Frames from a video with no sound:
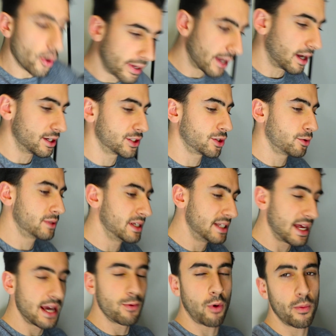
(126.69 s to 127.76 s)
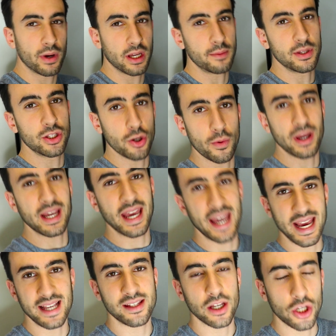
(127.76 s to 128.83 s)
Okay guys, so today what we're going to be doing
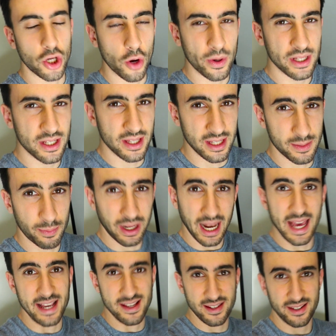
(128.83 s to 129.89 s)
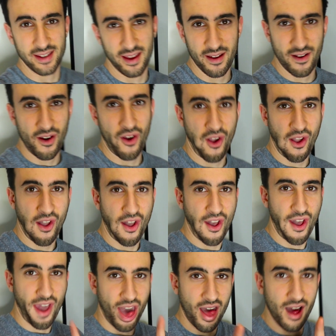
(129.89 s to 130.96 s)
is going to this place.
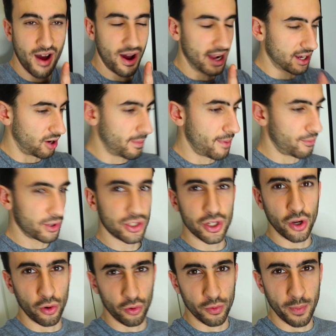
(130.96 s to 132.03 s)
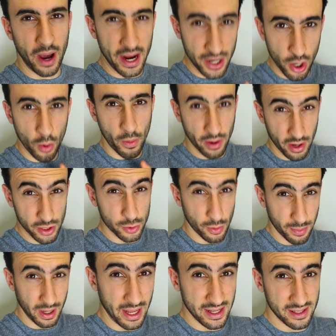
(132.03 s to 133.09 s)
I can't remember what it's called, but I know we're going to
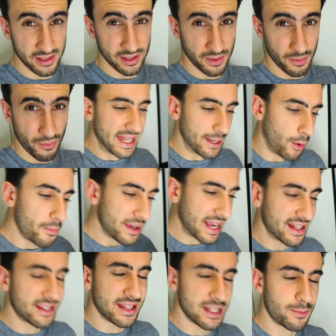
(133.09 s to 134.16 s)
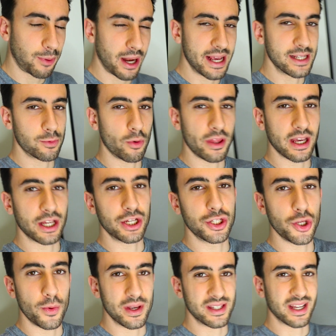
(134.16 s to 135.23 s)
a place. Now when we get to this place, what they're going
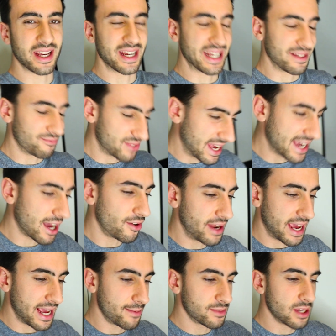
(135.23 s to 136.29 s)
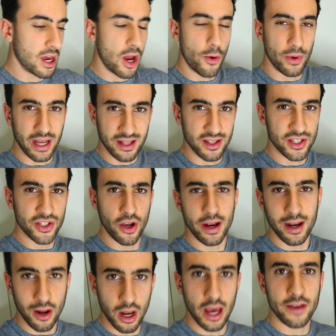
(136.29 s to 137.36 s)
to do is they're going to take our names, we get to
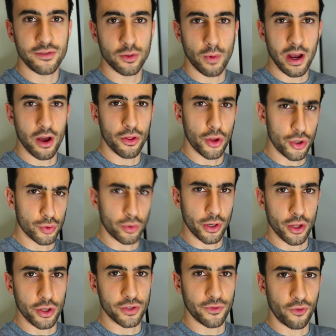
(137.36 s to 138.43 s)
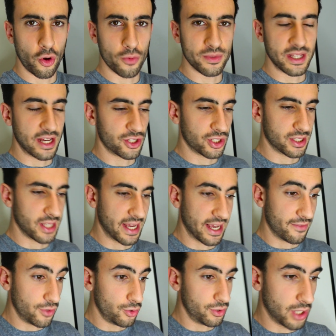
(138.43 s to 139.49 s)
sign our lives away on one of those forms that's just like,
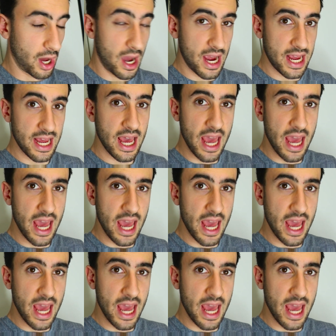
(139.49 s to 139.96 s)
if you die,